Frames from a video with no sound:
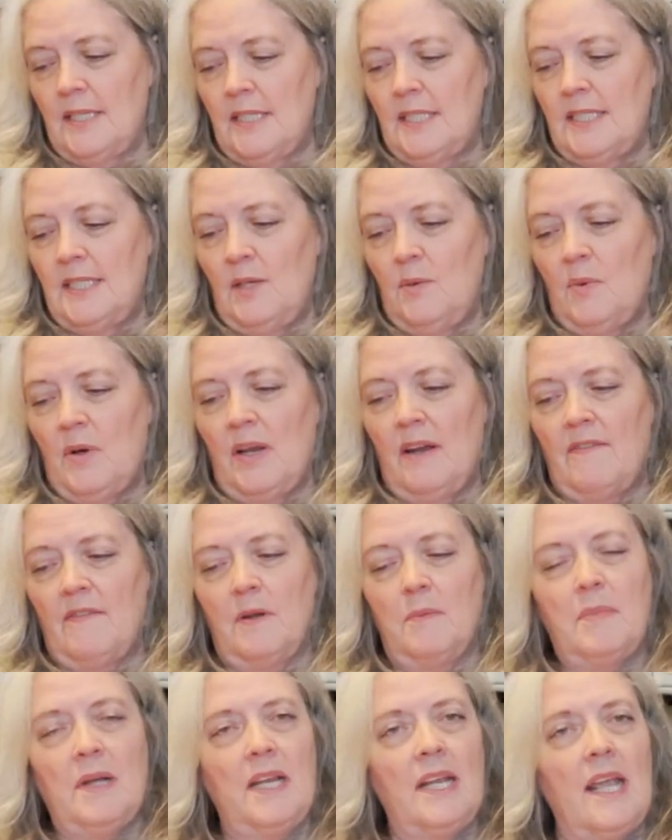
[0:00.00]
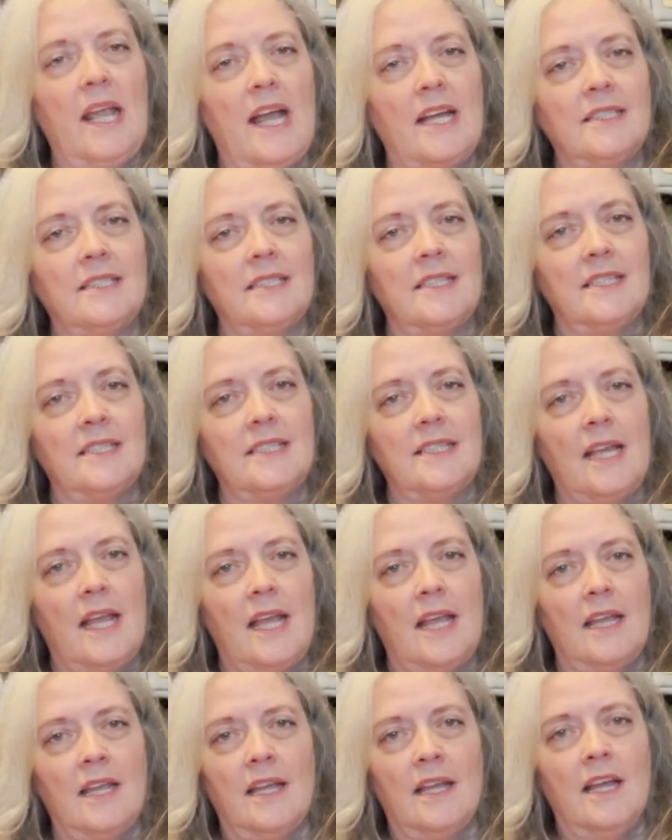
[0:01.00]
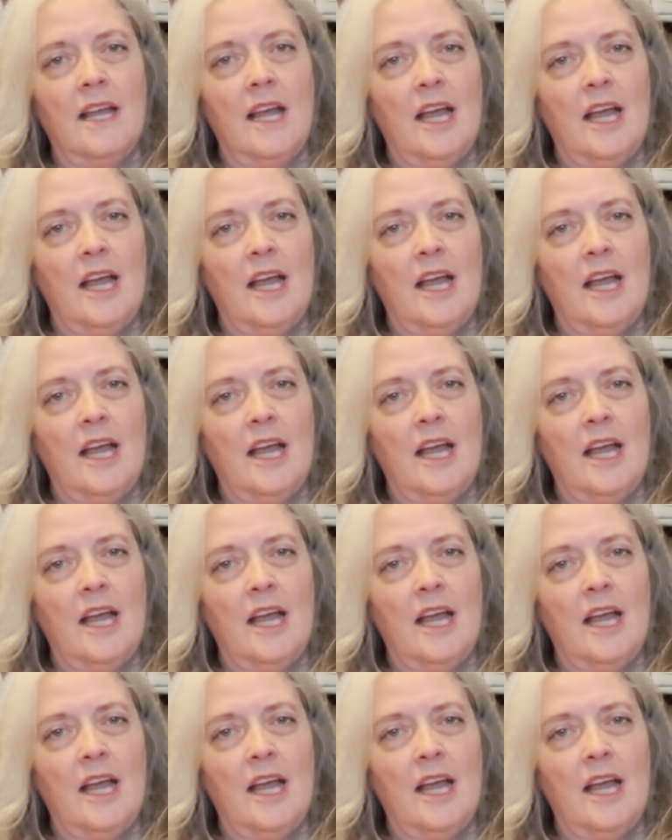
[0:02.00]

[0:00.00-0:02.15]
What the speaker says: to see what everybody has to say